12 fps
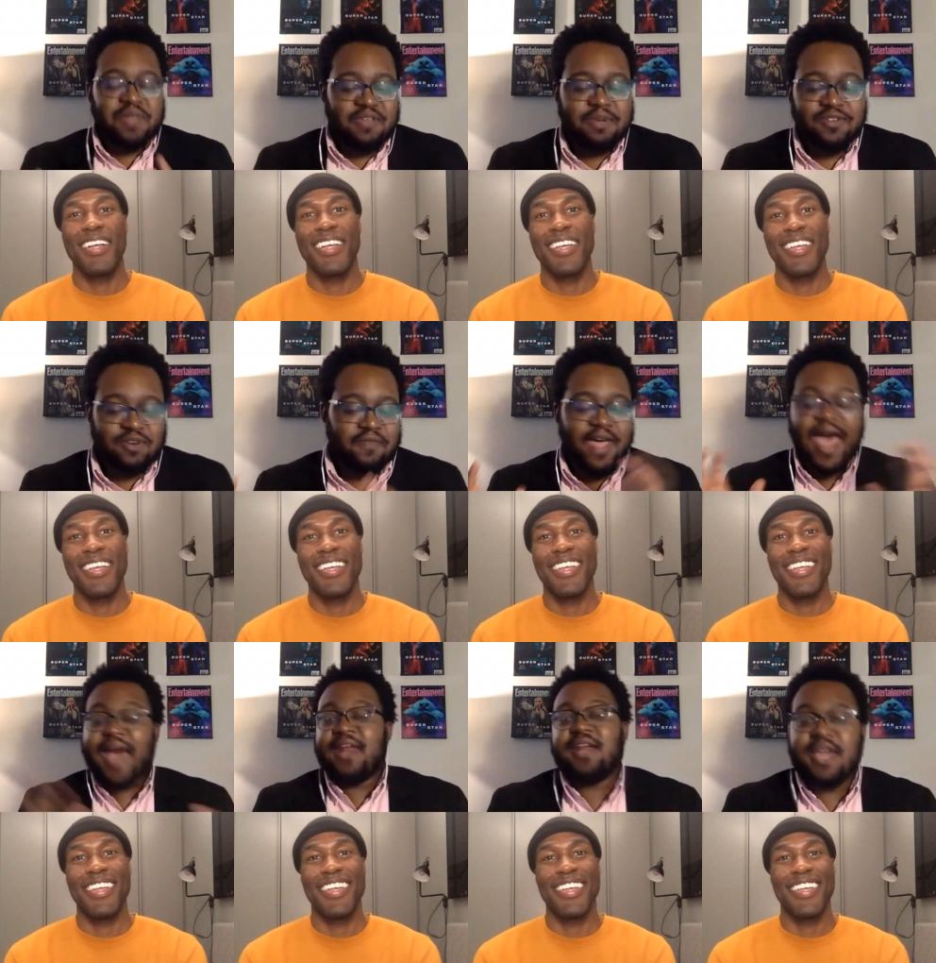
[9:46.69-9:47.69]
Speaker 1: he's been sort of
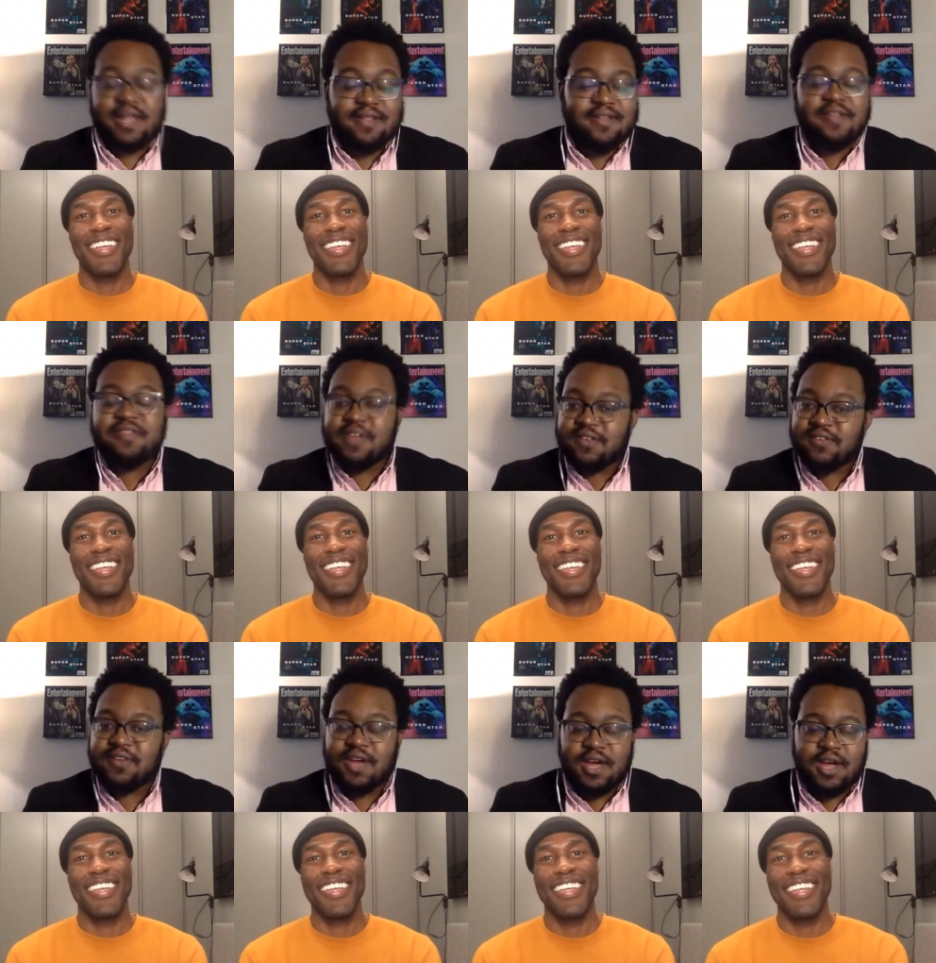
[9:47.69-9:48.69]
added into
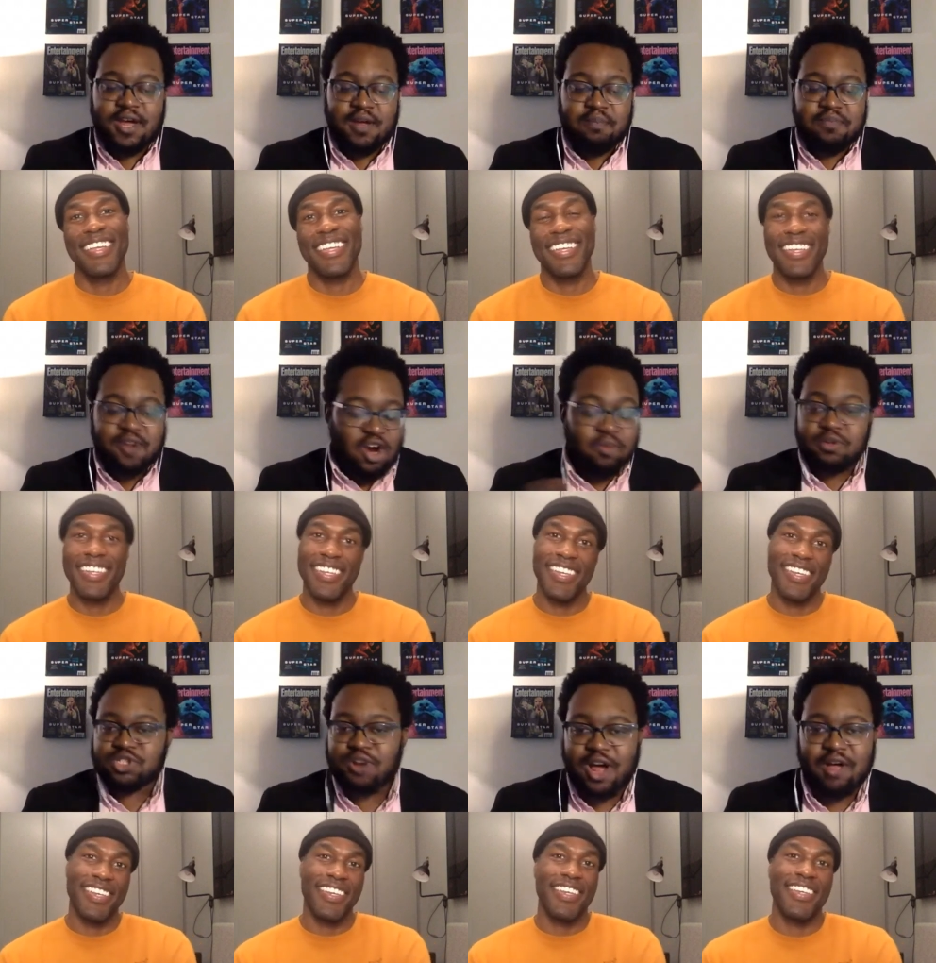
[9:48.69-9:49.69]
this uh,
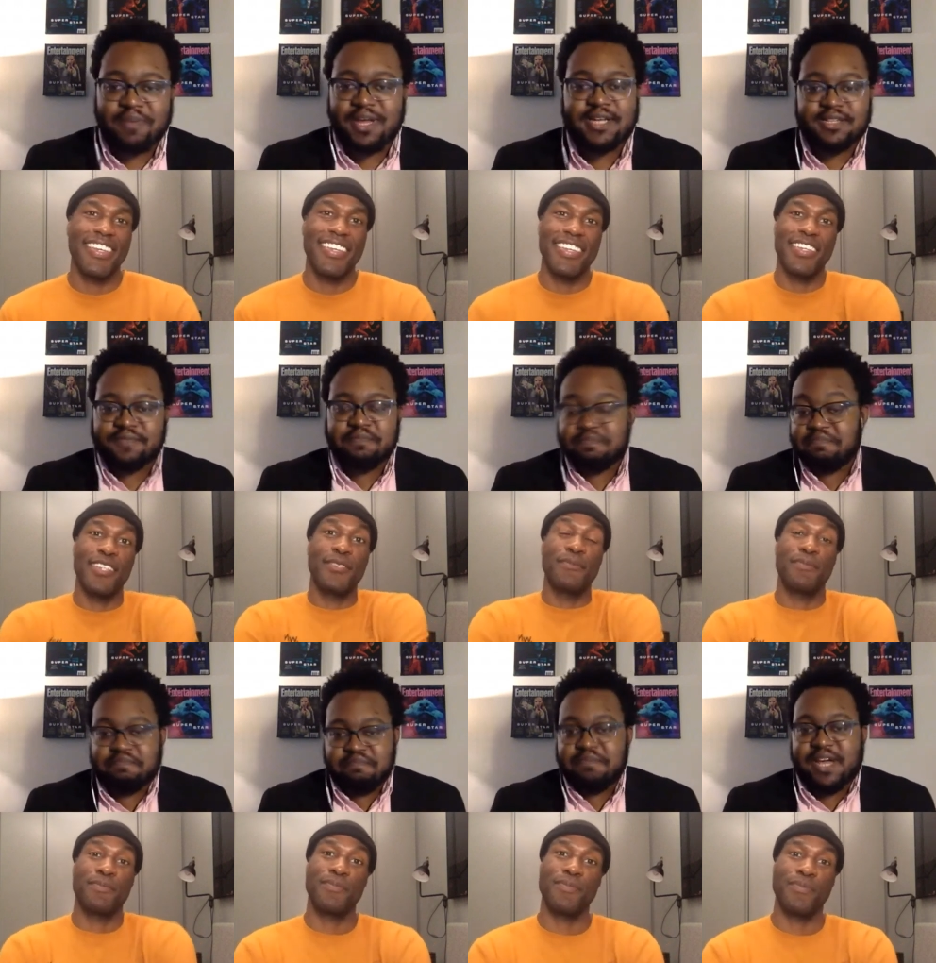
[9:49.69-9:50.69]
terrible trial because of
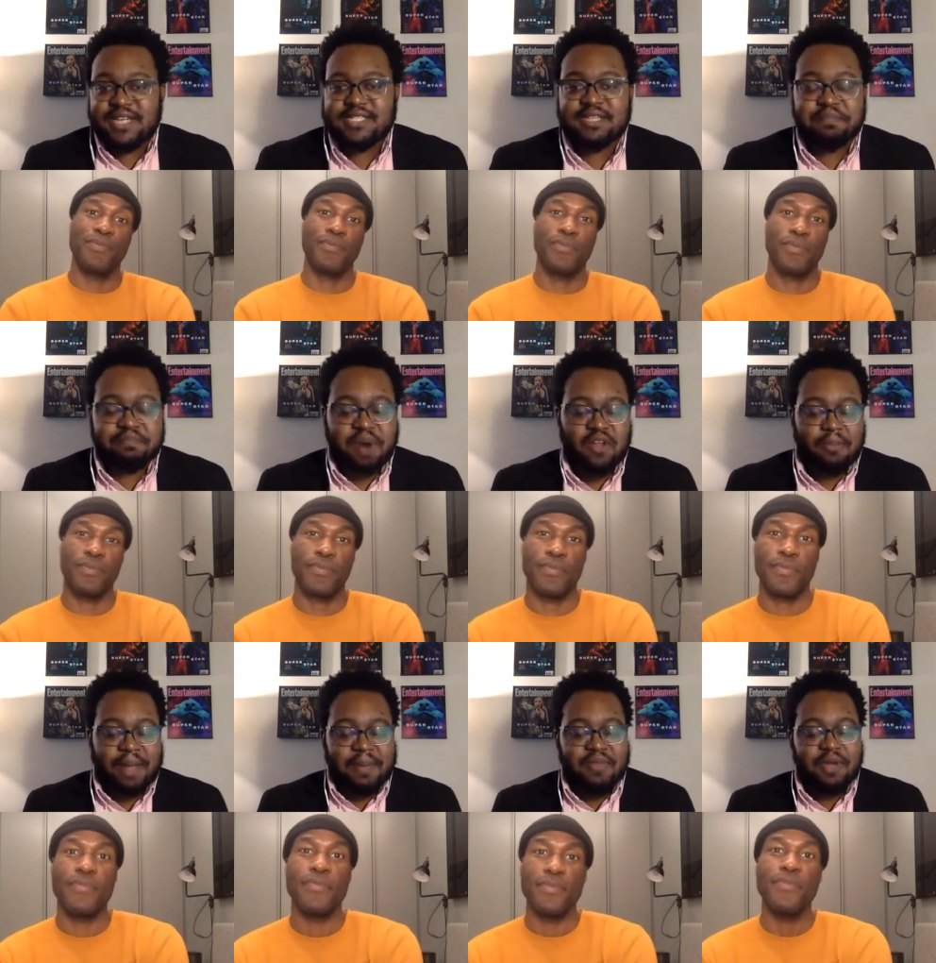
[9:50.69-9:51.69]
because he's a part
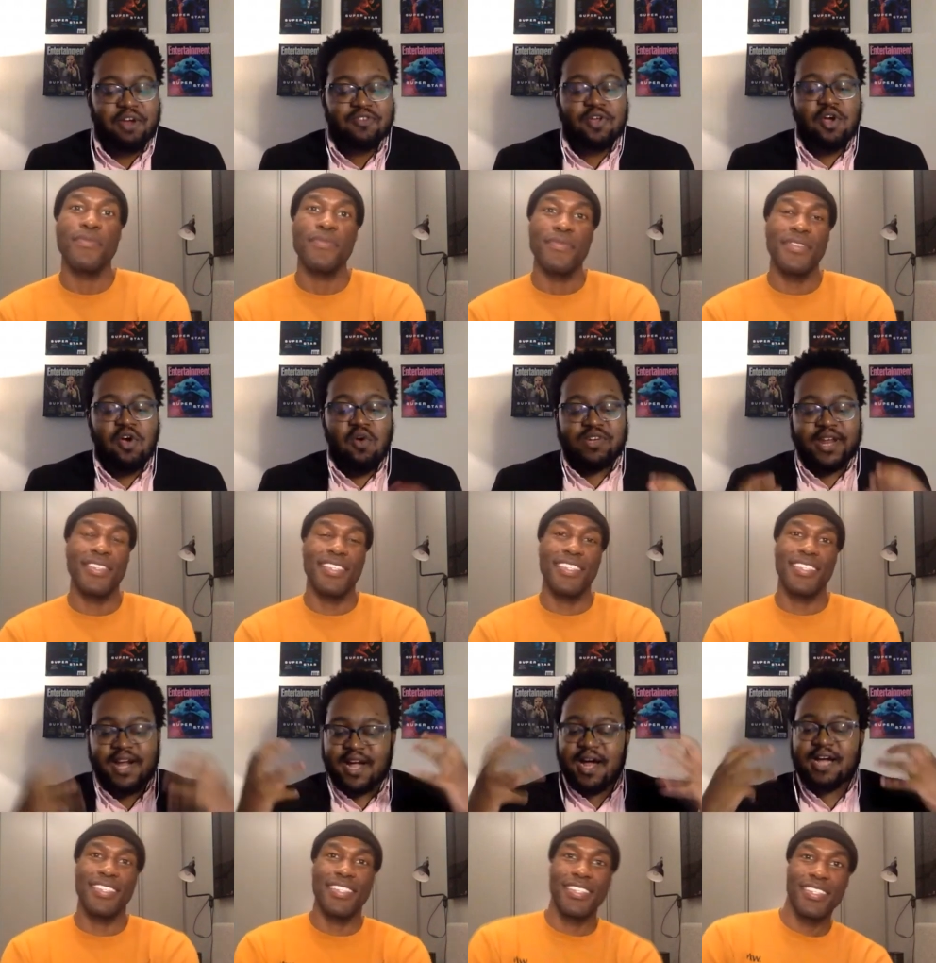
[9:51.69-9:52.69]
of the Black Man. I'm curious, was
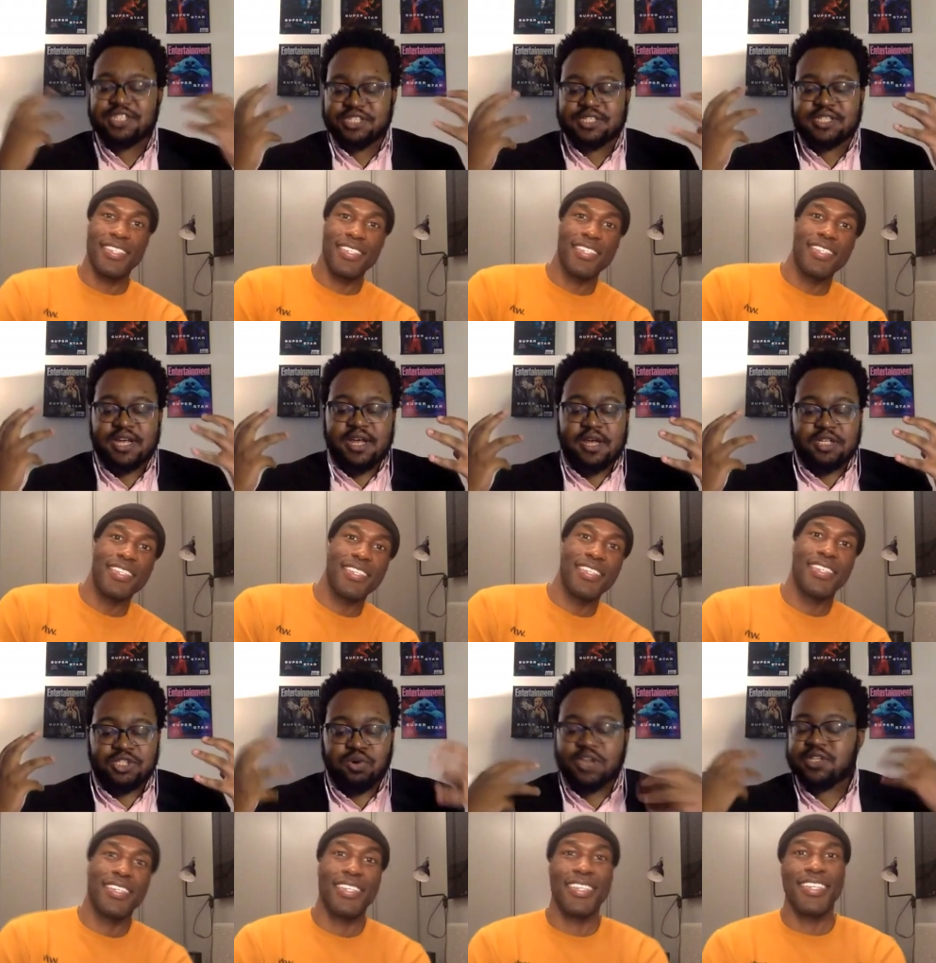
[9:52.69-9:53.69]
that a conscious
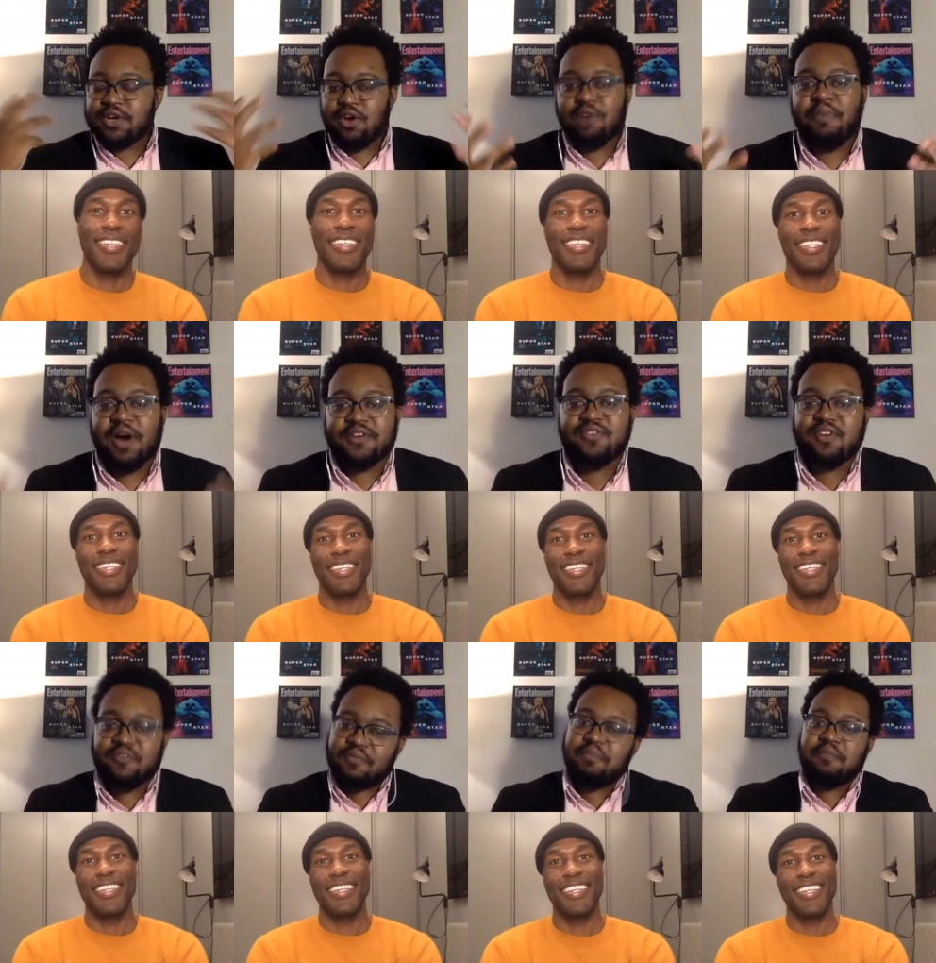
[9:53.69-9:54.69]
choice on your part to
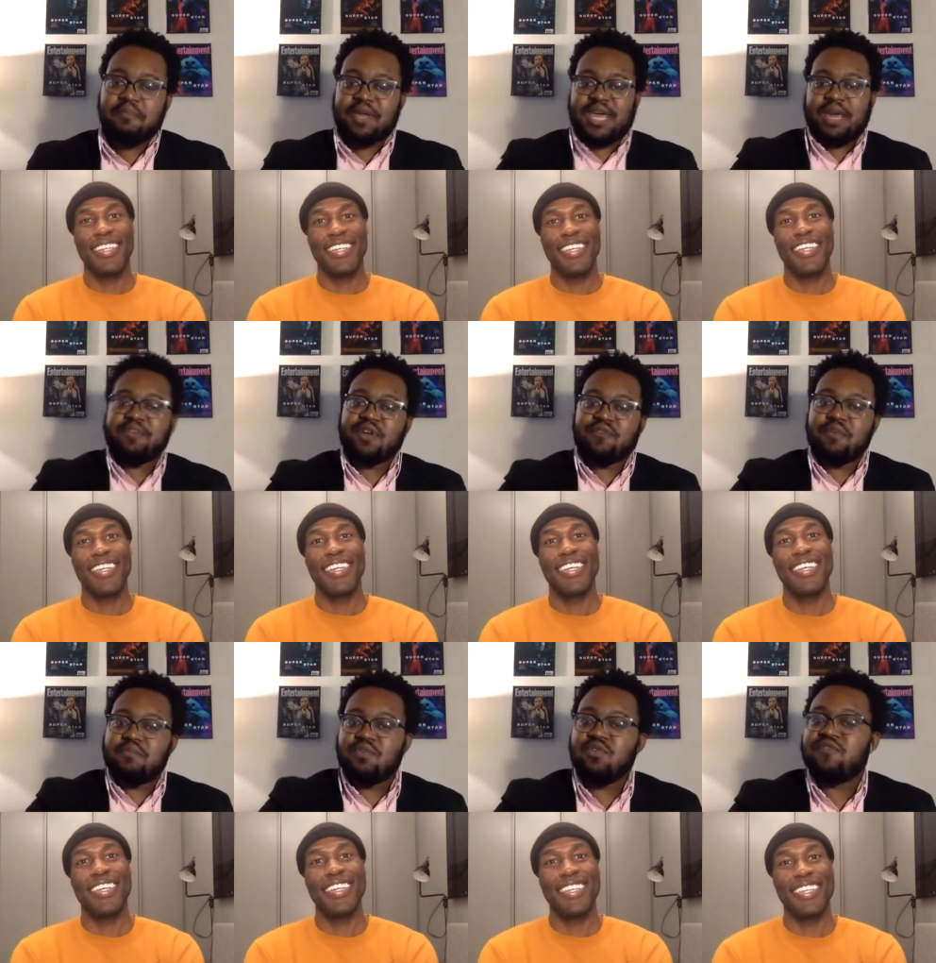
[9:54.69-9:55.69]
sort of keep yourself
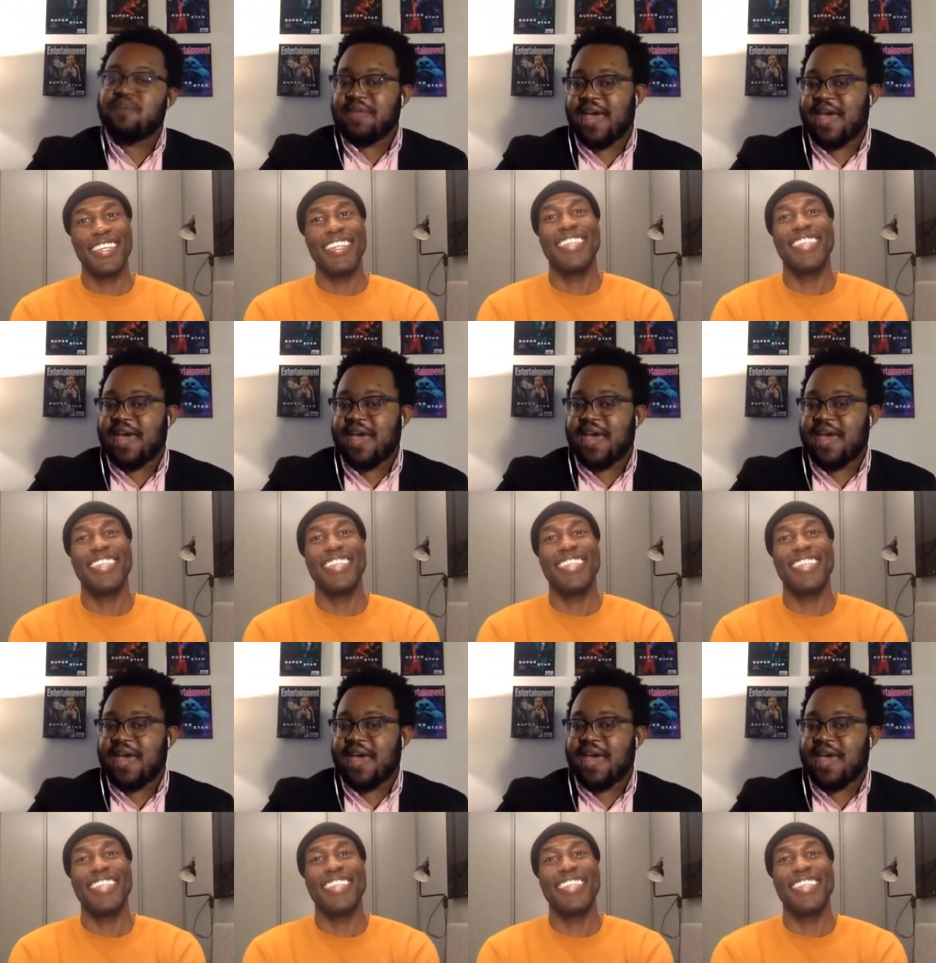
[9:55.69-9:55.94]
removed